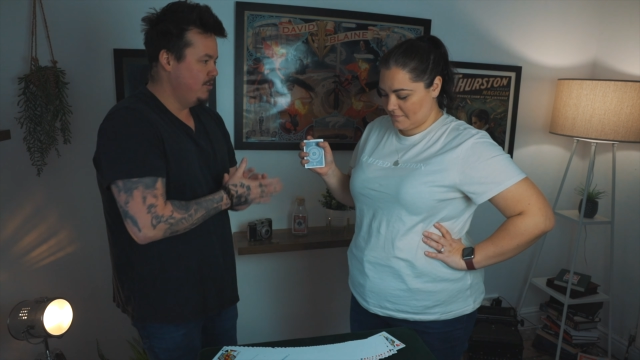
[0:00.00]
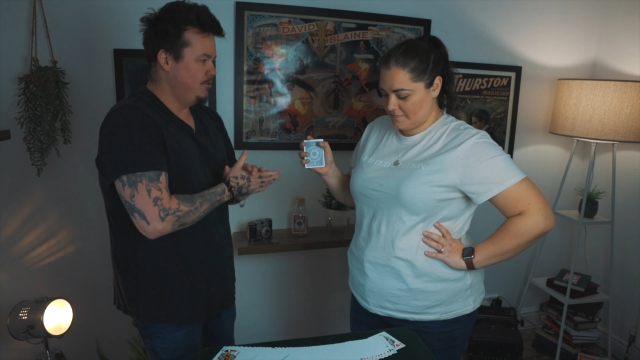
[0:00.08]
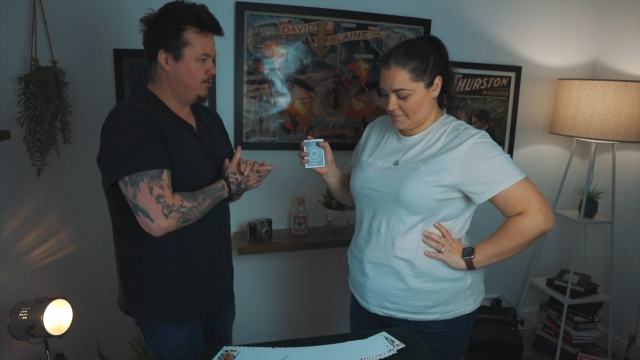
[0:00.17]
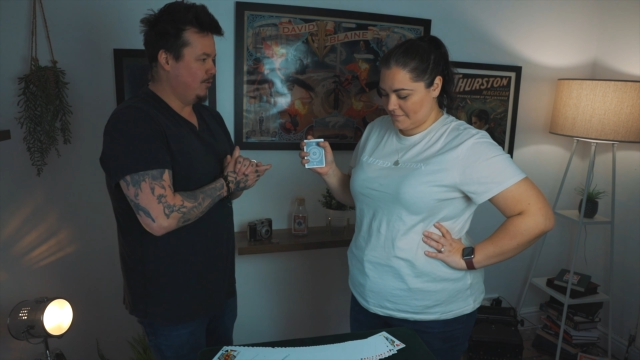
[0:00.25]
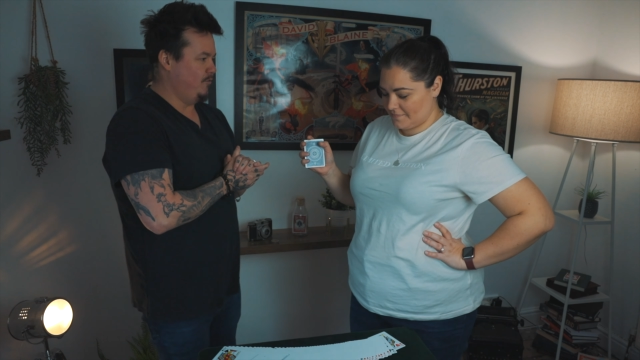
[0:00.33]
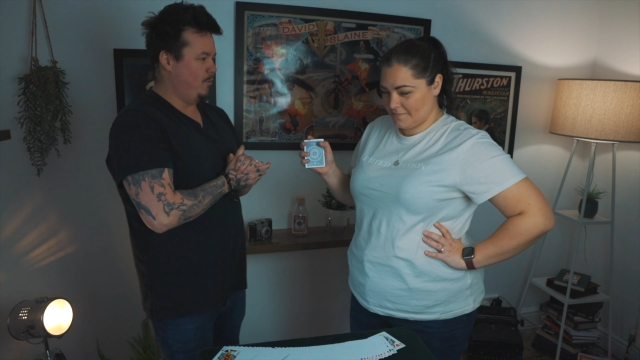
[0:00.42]
Speaker 1: You
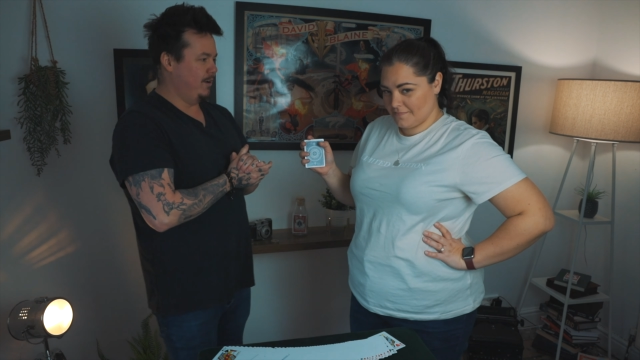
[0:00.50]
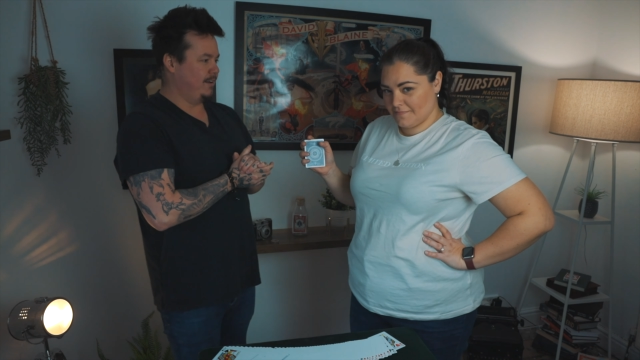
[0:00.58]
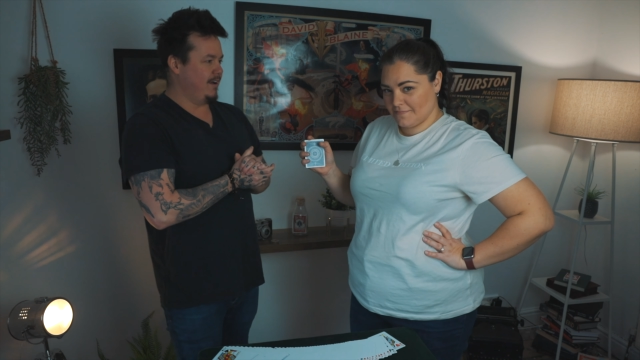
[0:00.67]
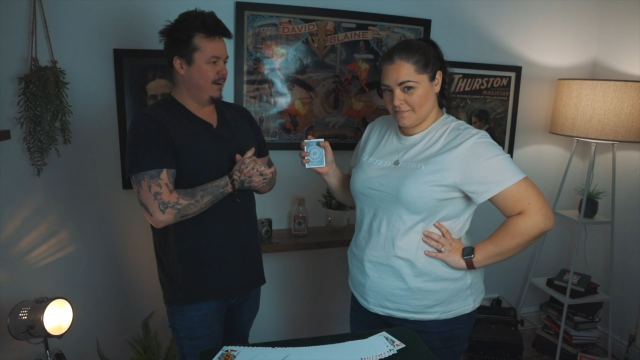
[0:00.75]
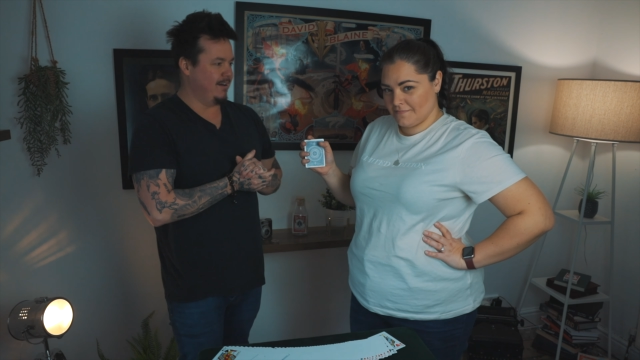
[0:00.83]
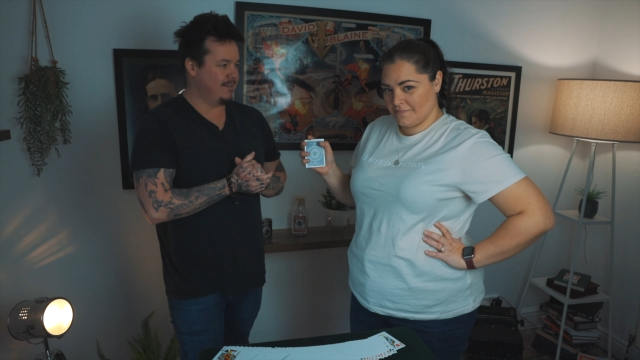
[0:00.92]
thought of one
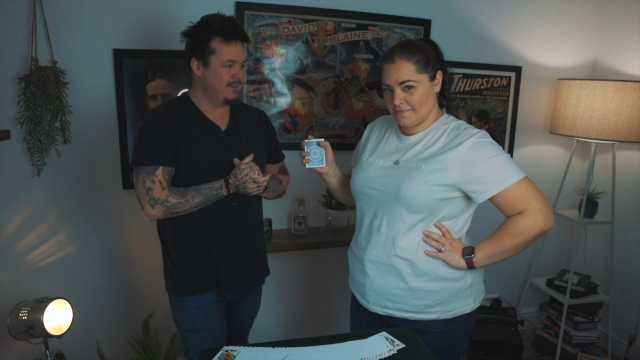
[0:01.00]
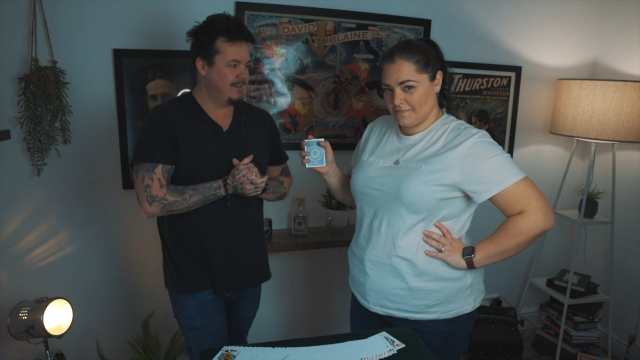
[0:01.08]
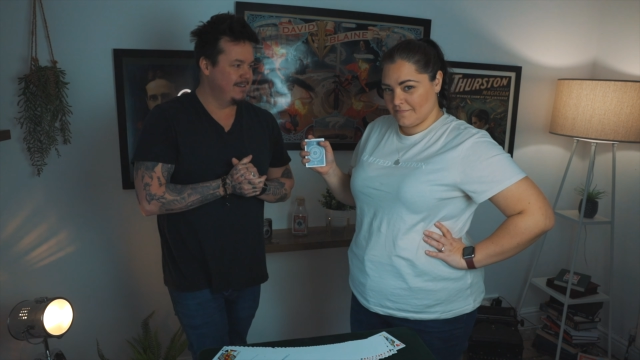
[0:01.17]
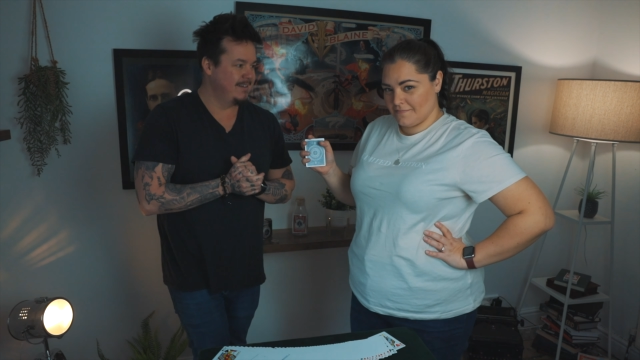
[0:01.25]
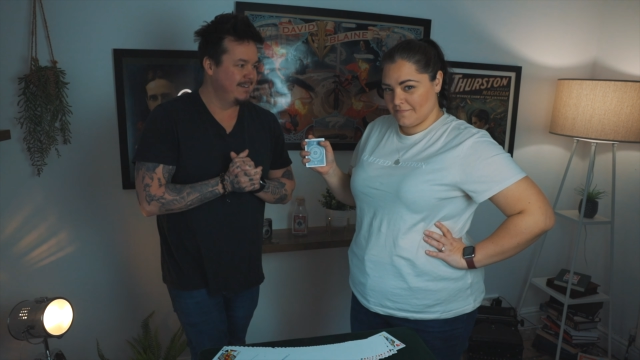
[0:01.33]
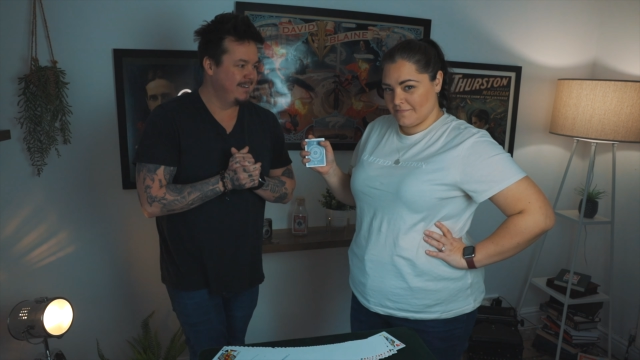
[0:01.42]
card
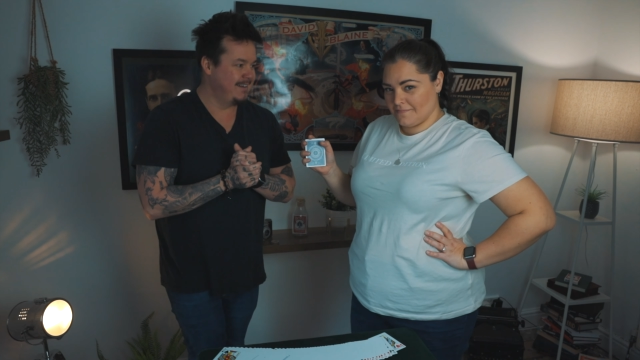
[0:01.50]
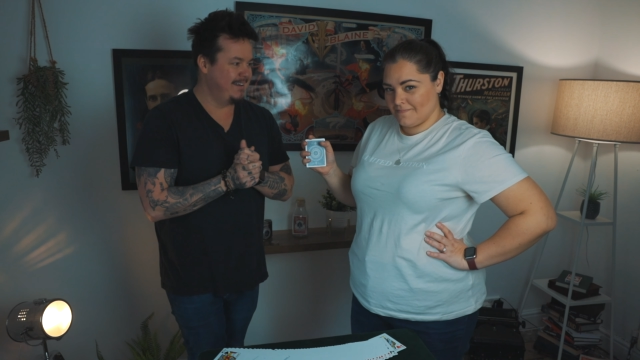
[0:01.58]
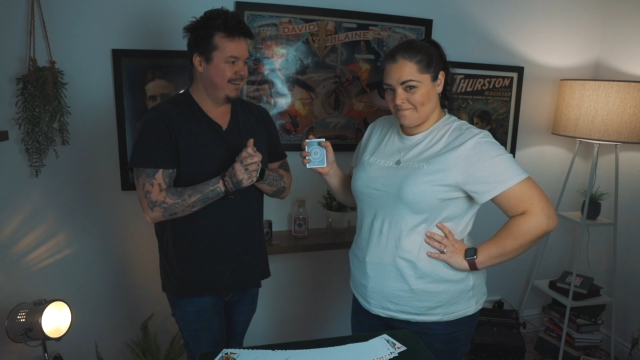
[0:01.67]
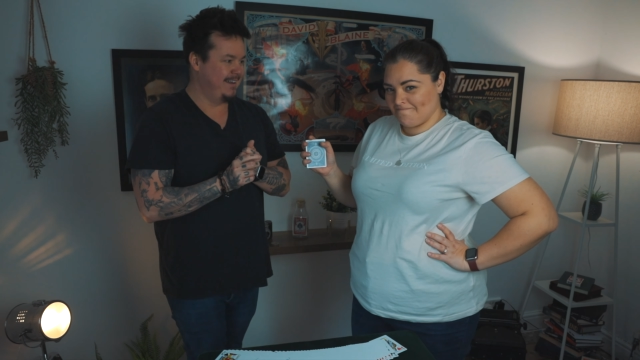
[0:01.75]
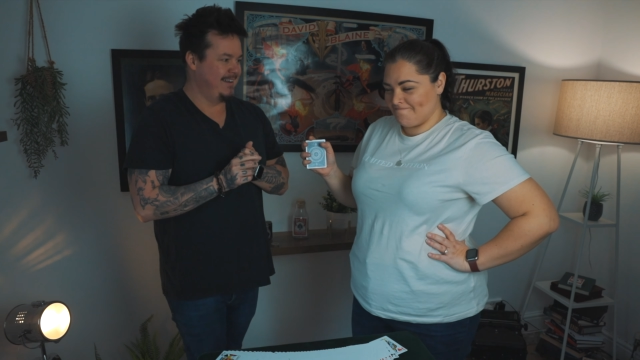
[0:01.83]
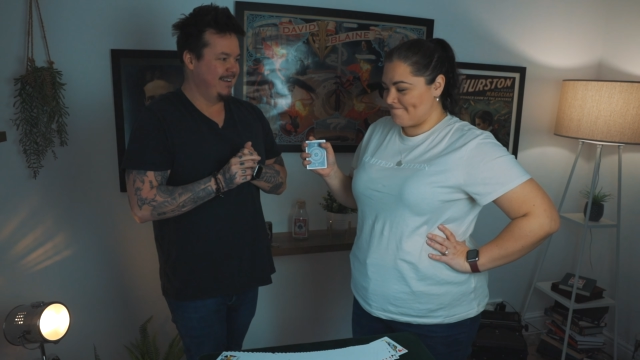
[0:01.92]

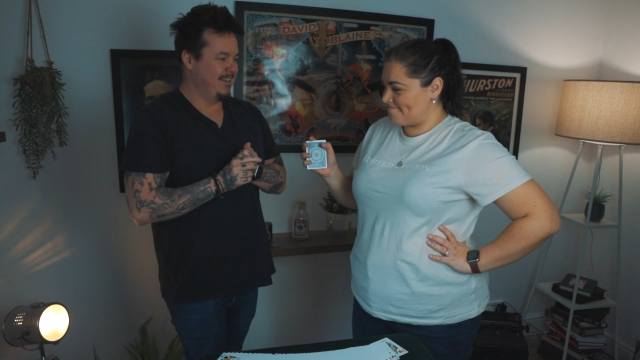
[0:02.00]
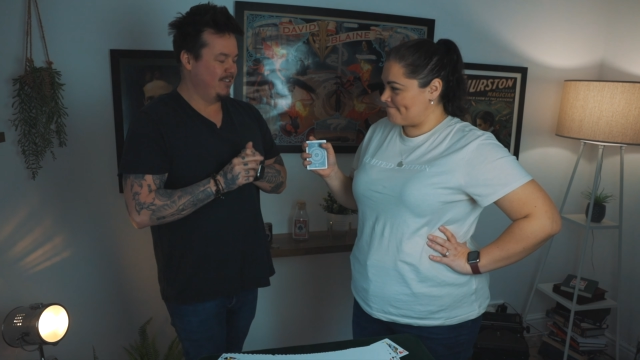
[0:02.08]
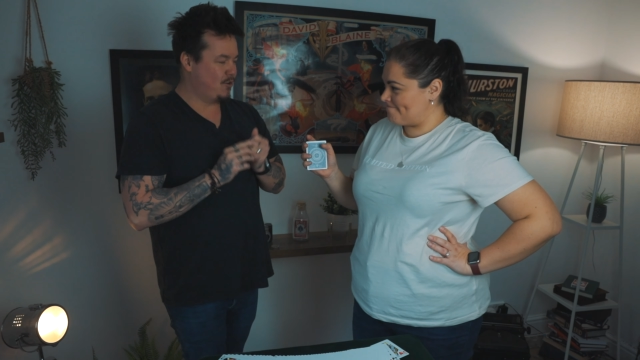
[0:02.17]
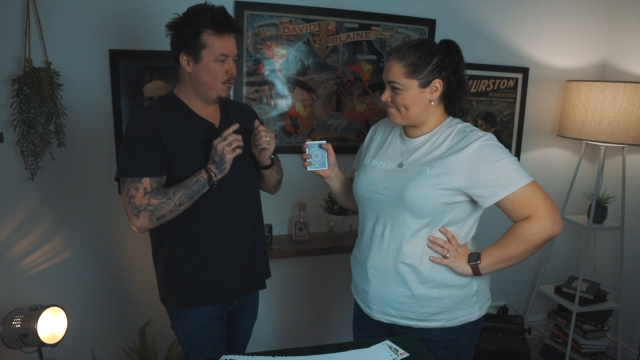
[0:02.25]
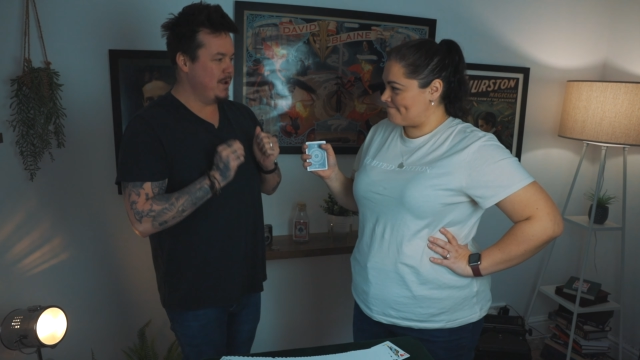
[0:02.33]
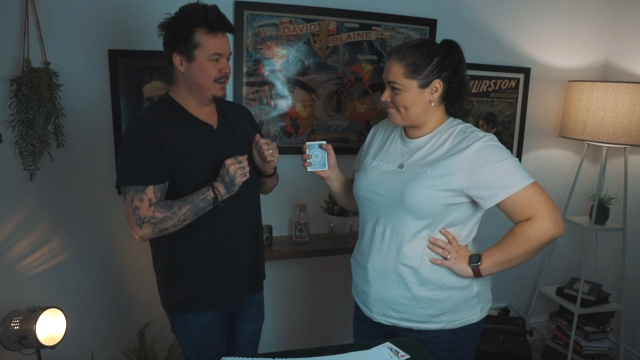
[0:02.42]
the
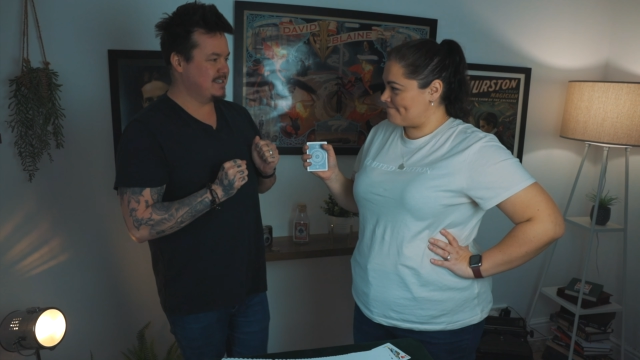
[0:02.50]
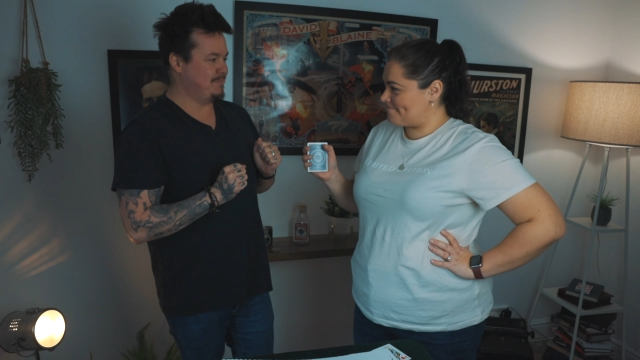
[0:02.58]
Queen of